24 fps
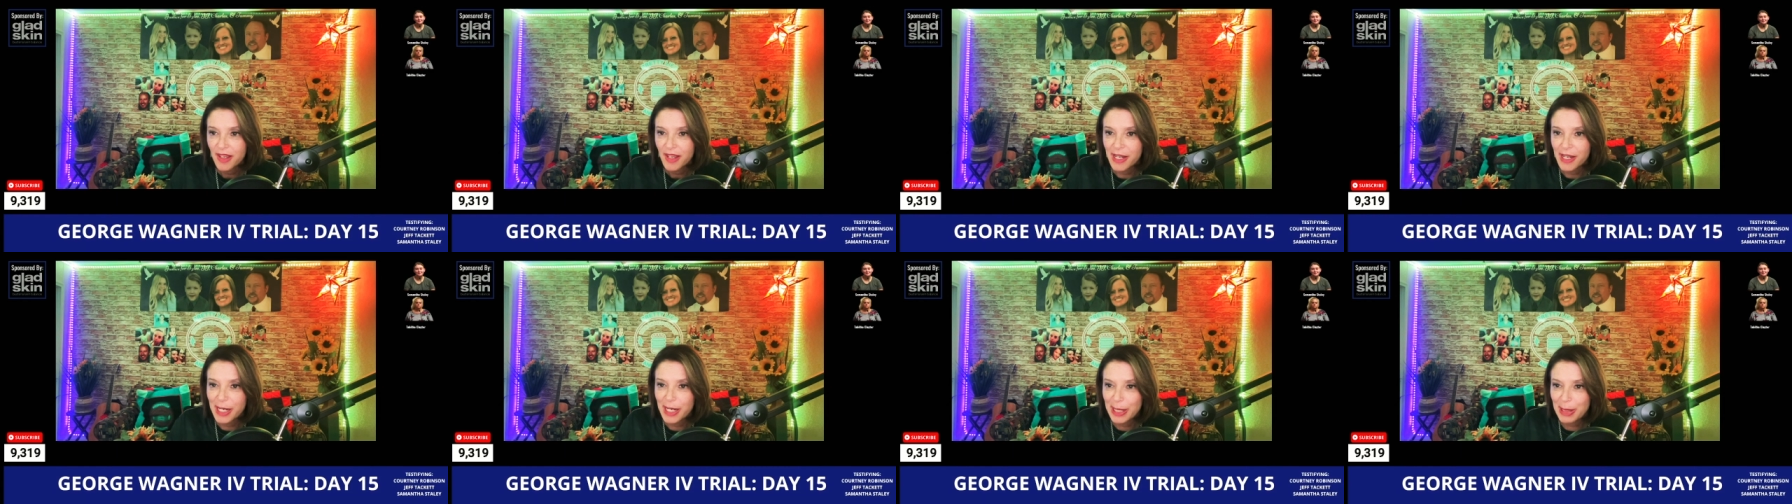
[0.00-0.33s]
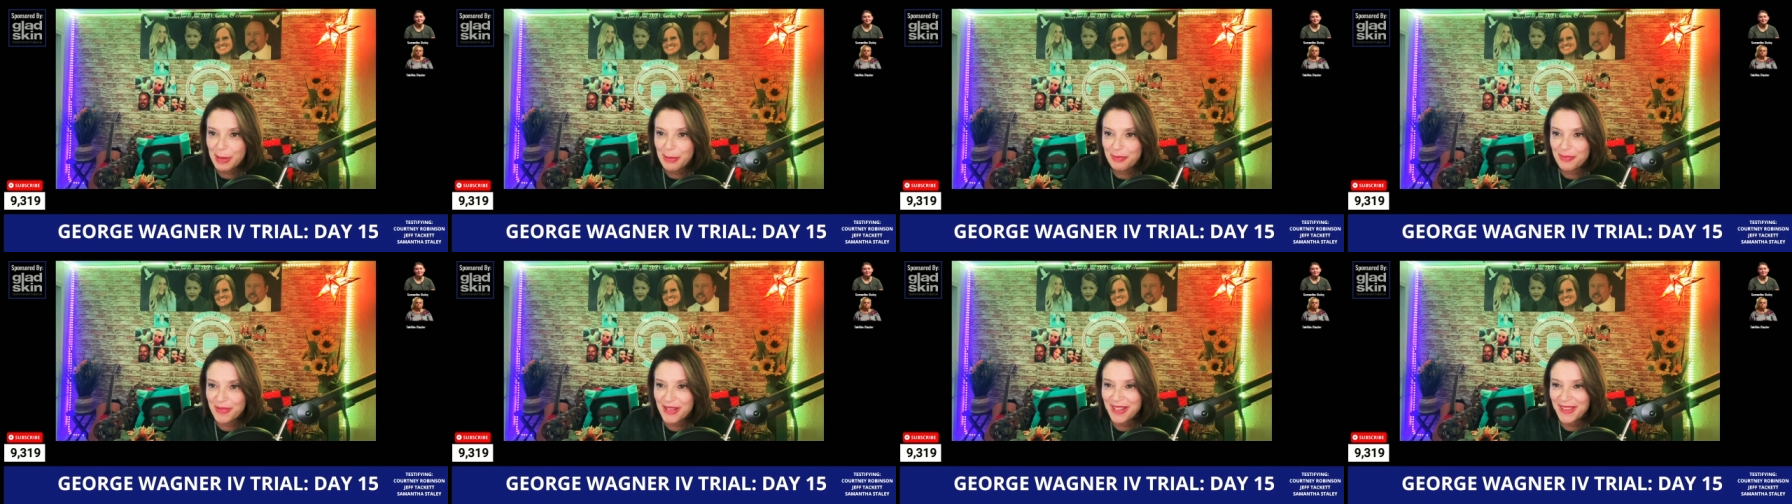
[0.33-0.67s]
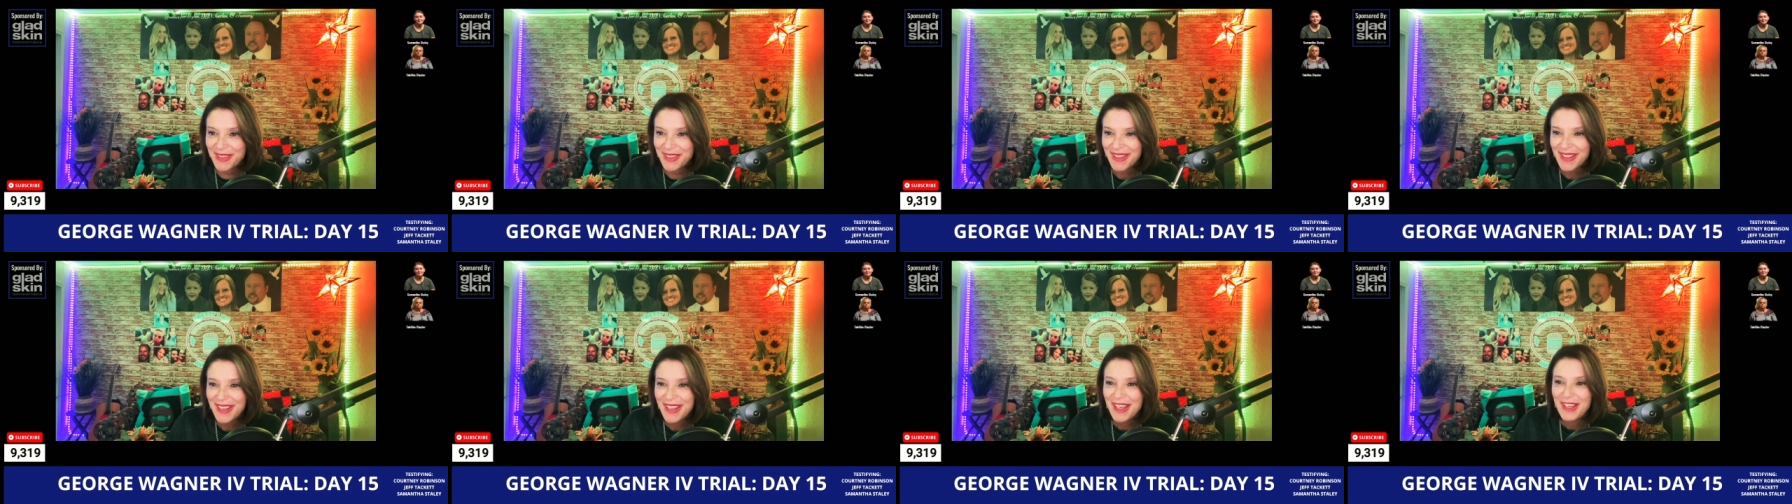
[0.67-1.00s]
Um,
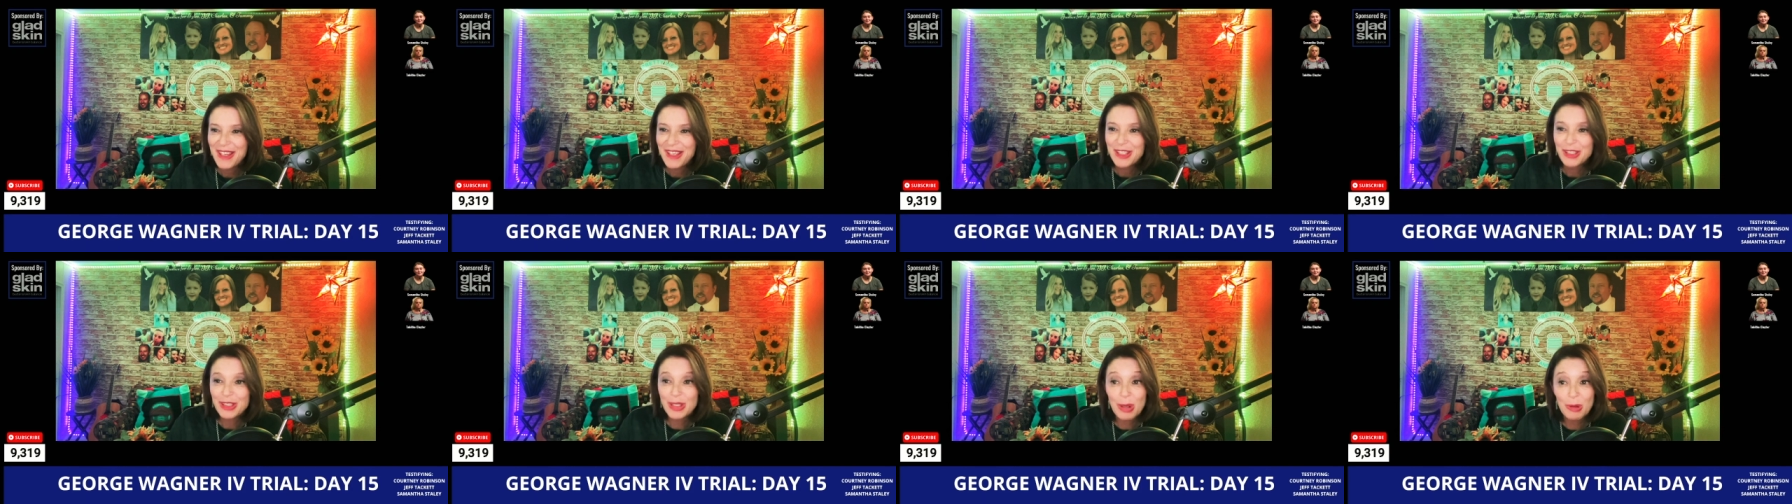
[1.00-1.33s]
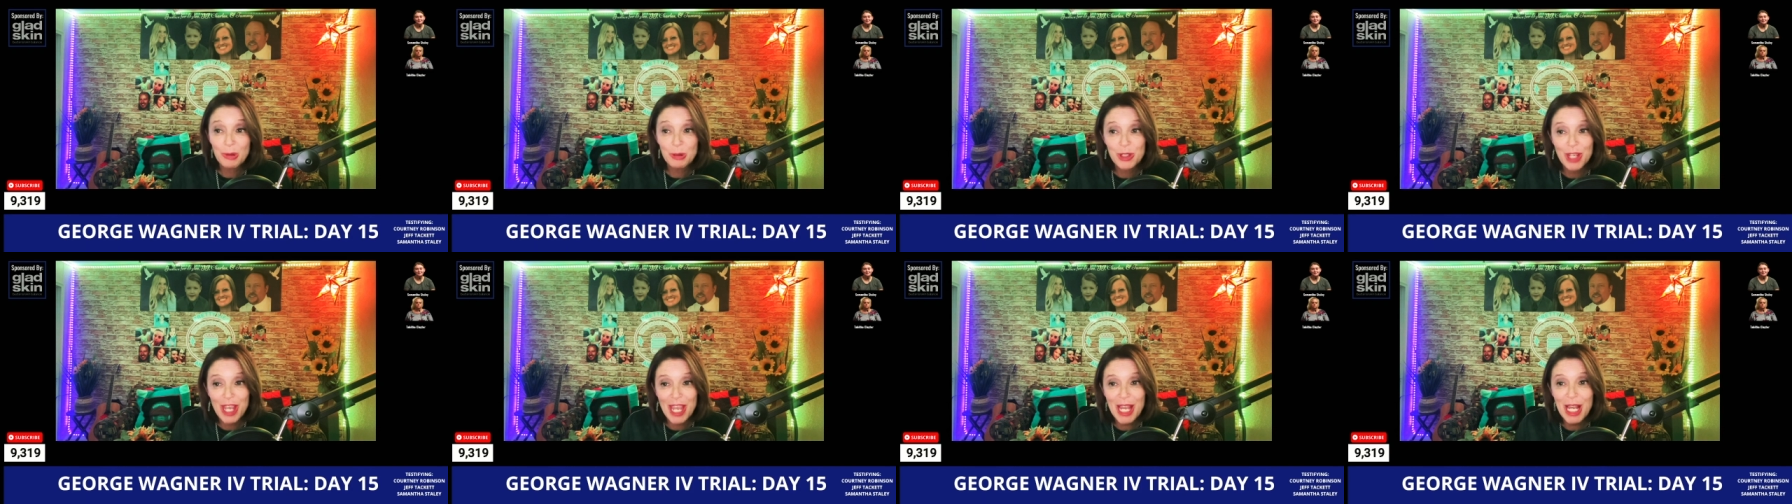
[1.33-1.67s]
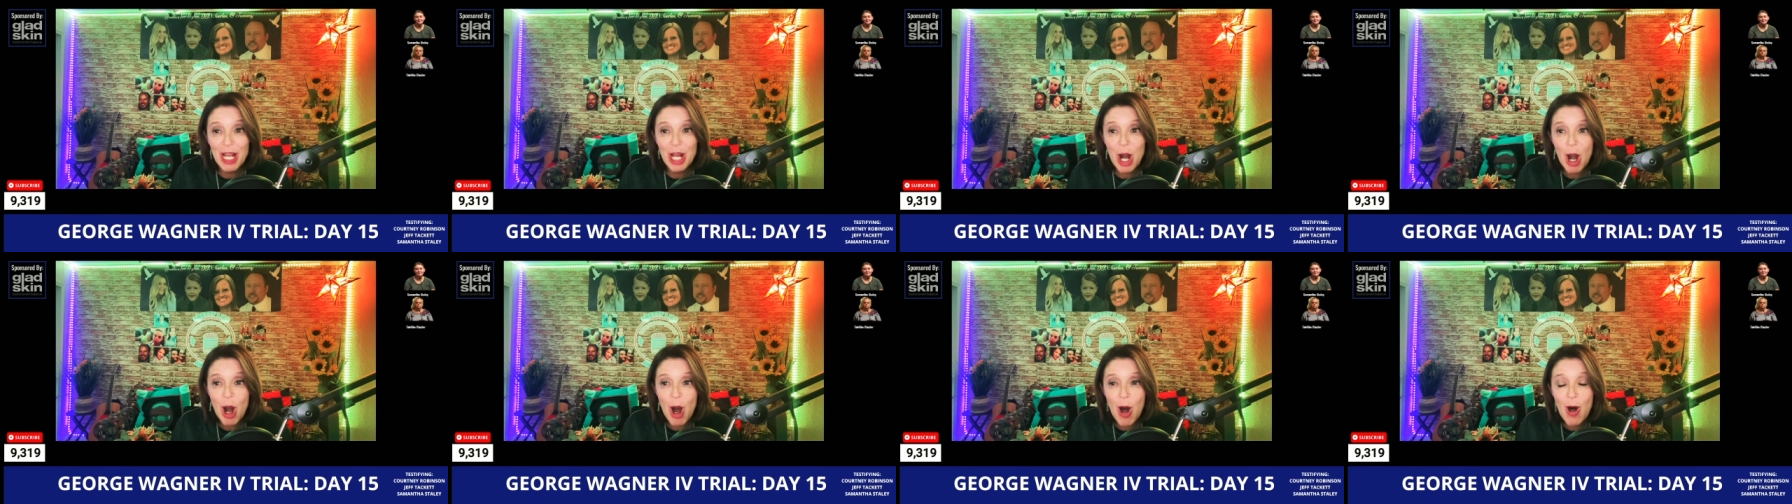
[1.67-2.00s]
so Jake
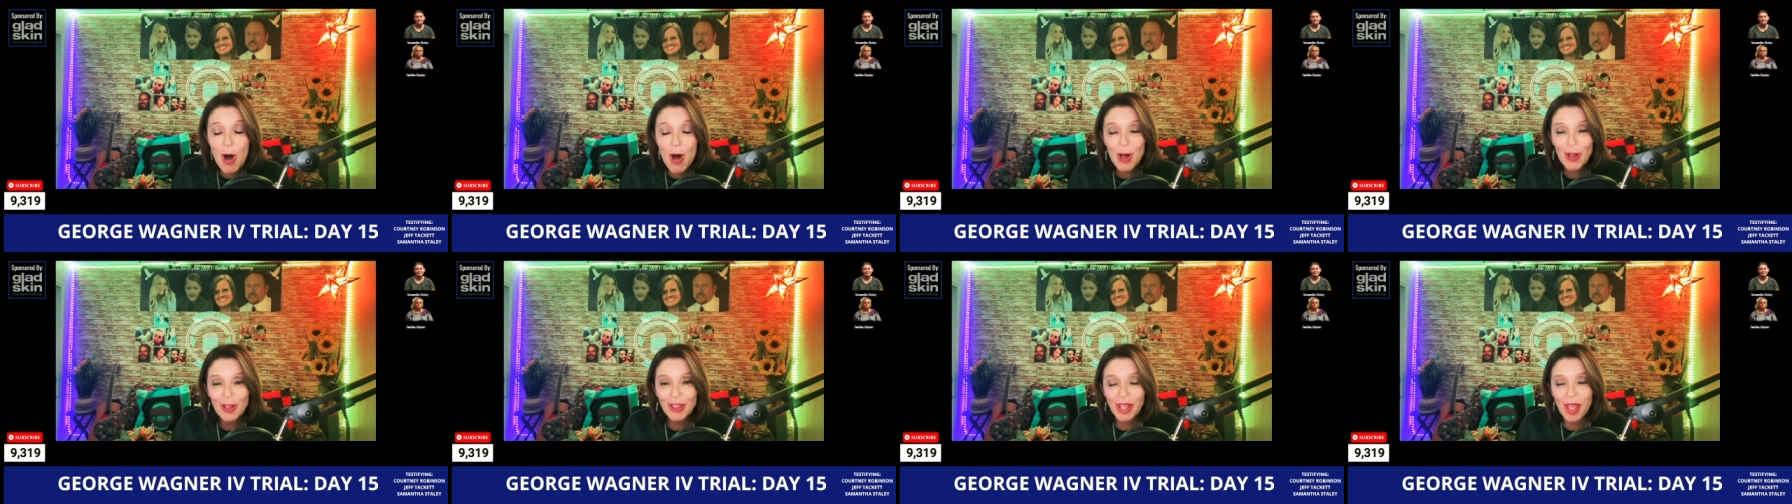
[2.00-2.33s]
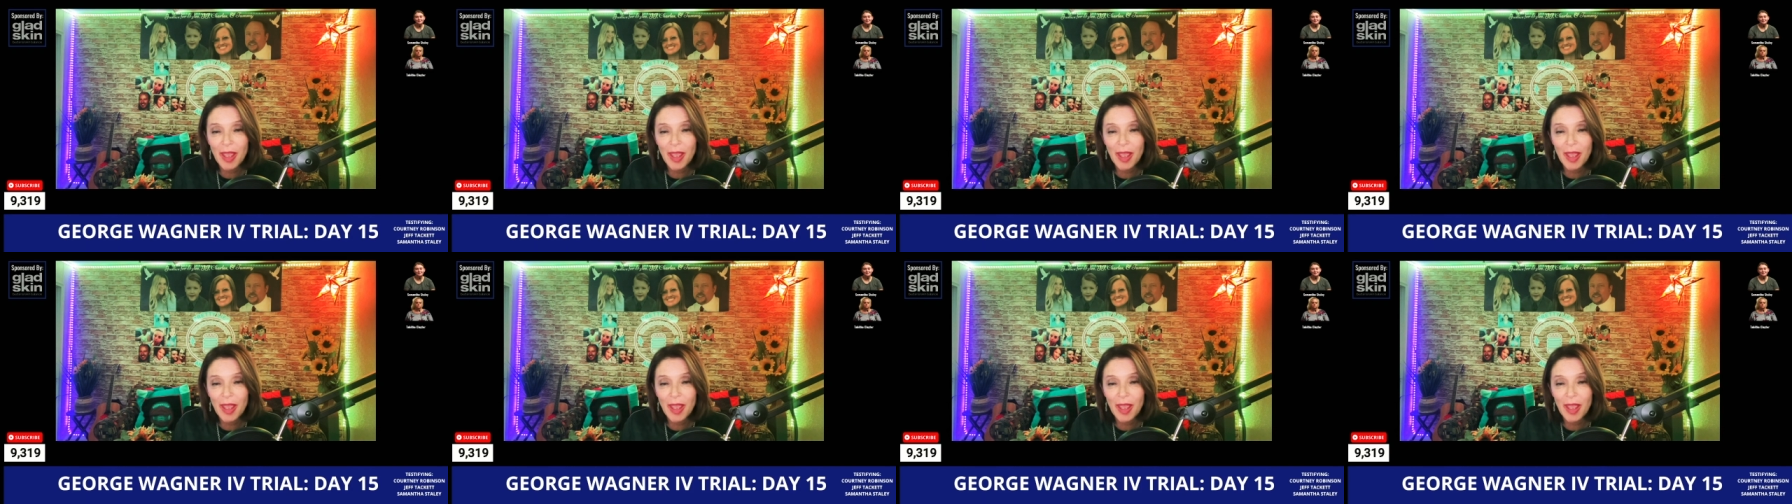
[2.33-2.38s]
called